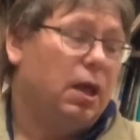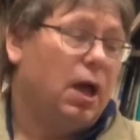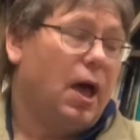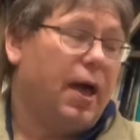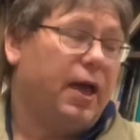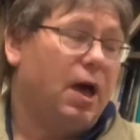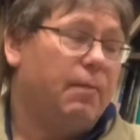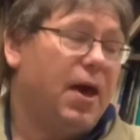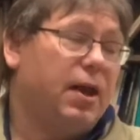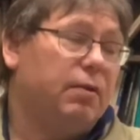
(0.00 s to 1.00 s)
I come
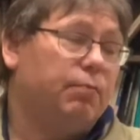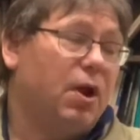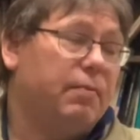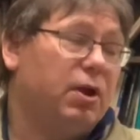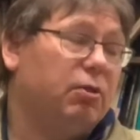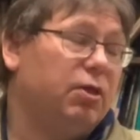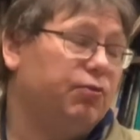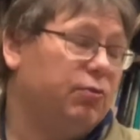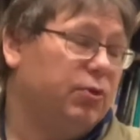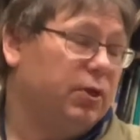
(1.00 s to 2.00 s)
at it primarily
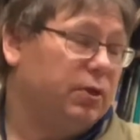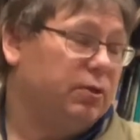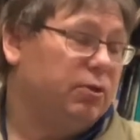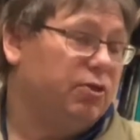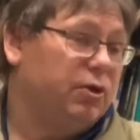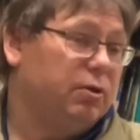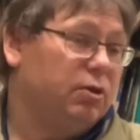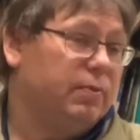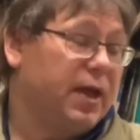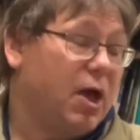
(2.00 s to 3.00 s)
through the theories
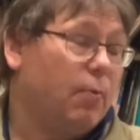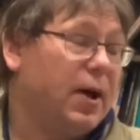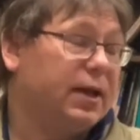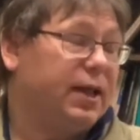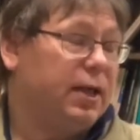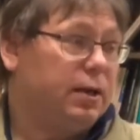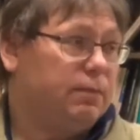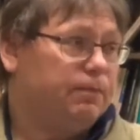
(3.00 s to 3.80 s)
of Mikhail Bakhtin,